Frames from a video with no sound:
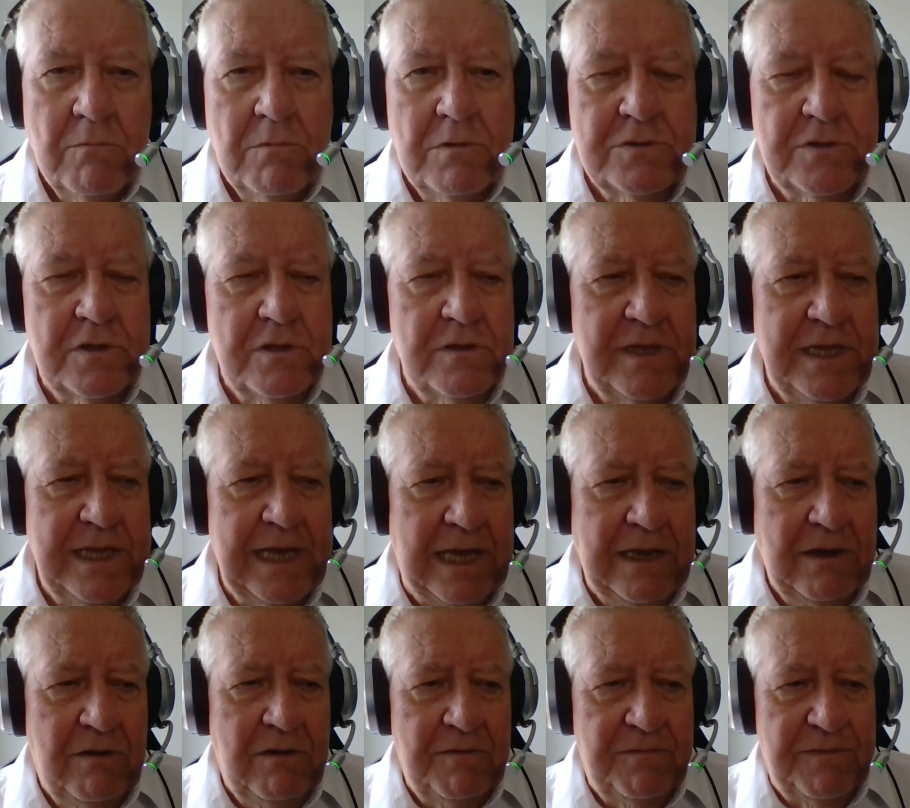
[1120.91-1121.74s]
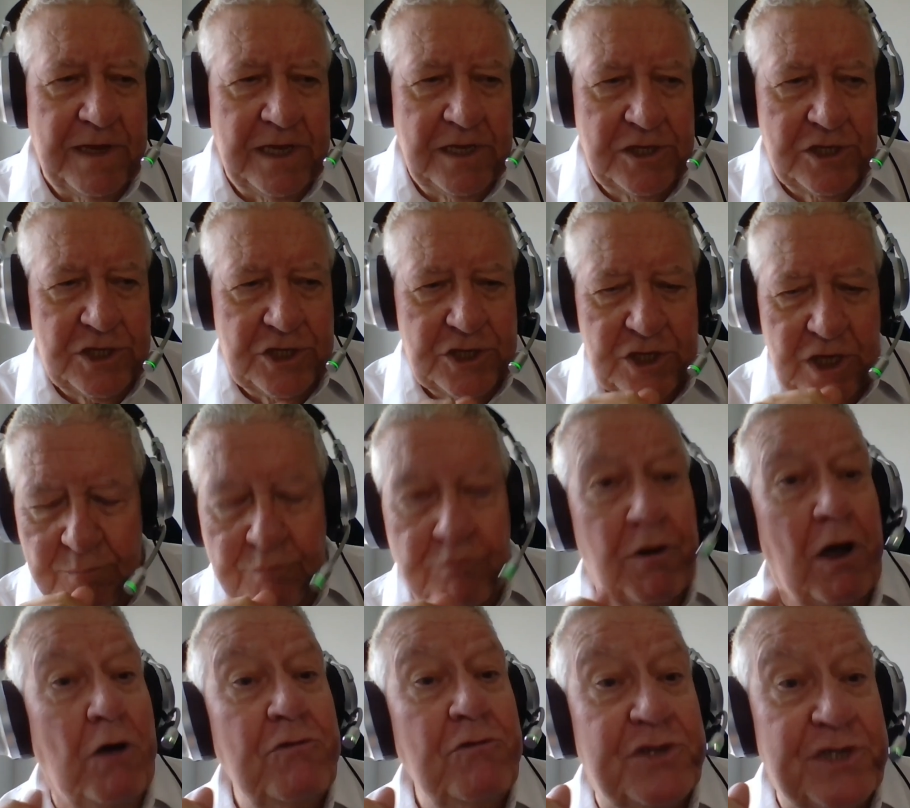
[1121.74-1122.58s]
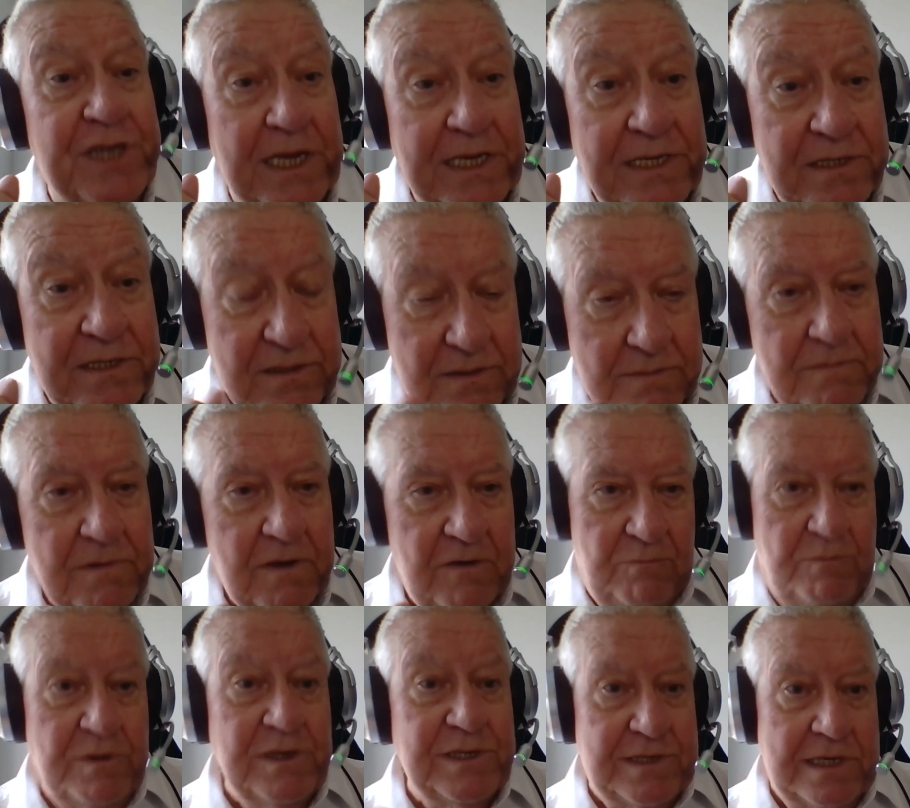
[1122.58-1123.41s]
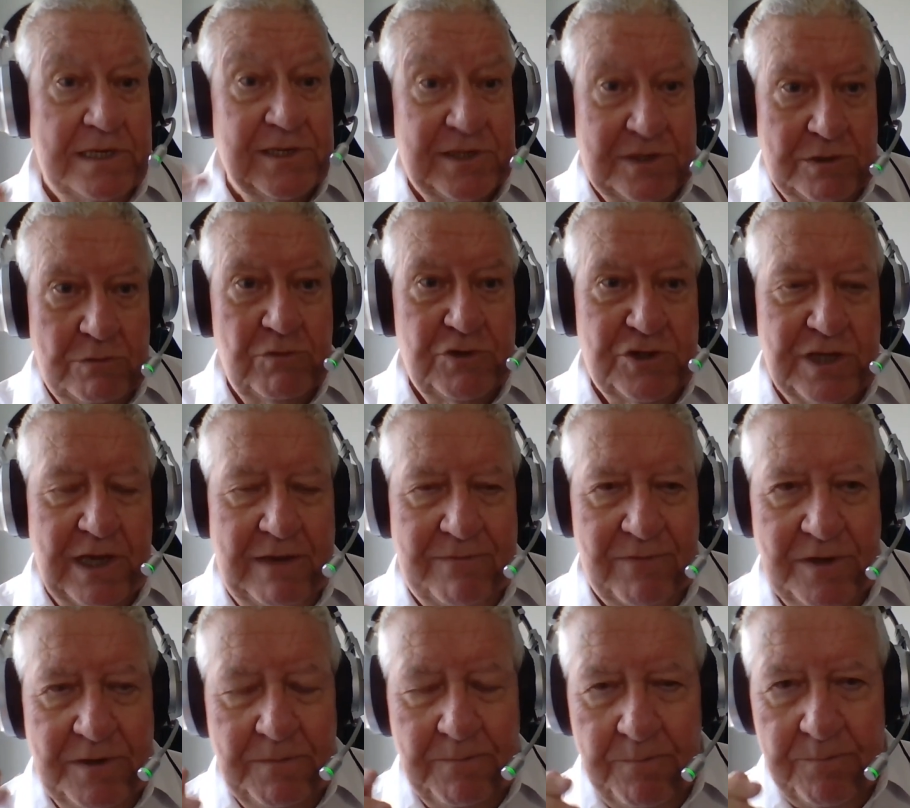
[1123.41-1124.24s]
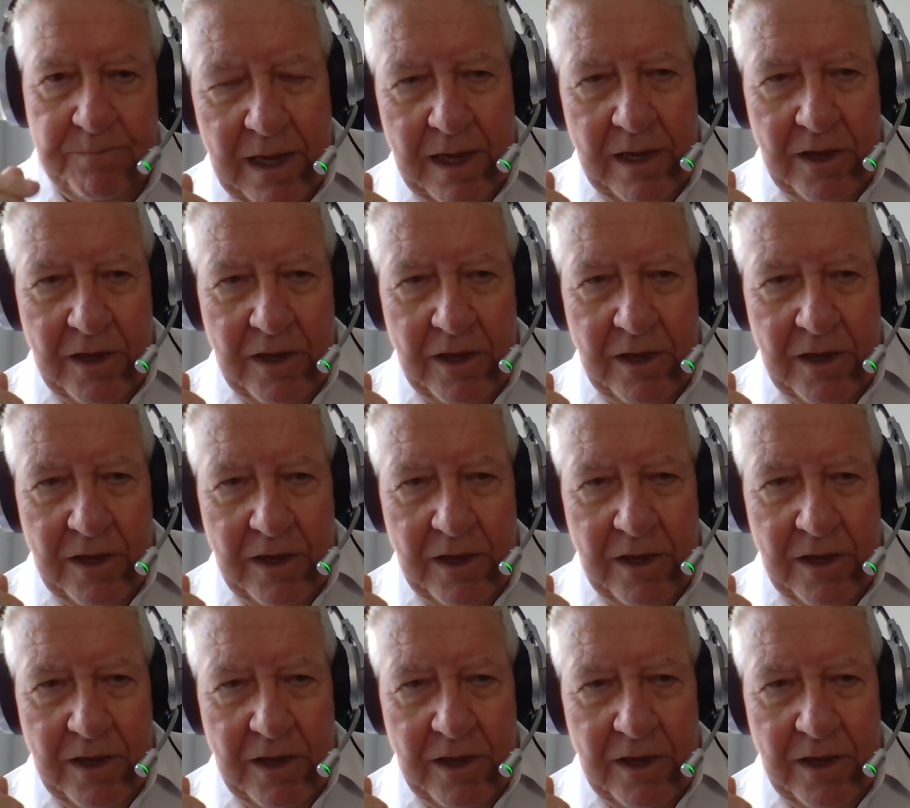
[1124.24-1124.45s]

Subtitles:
was at the end of each process, of which there's still 7,